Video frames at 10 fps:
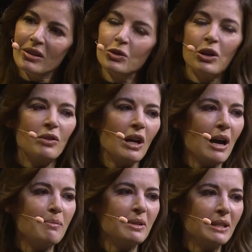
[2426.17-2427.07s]
That
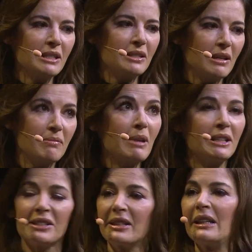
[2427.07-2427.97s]
I'm in this
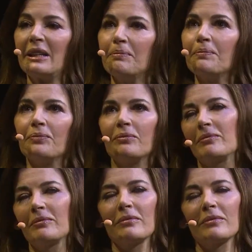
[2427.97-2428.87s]
immensely
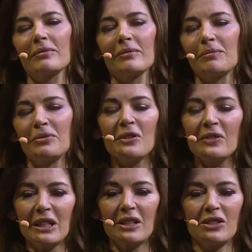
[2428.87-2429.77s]

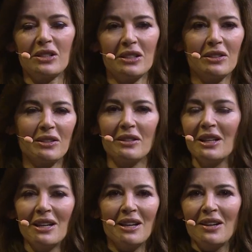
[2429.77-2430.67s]
privileged and
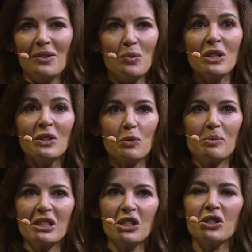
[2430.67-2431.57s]
wonderful
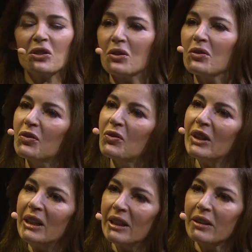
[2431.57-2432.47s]
position of
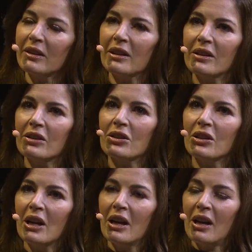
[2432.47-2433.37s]
feeling that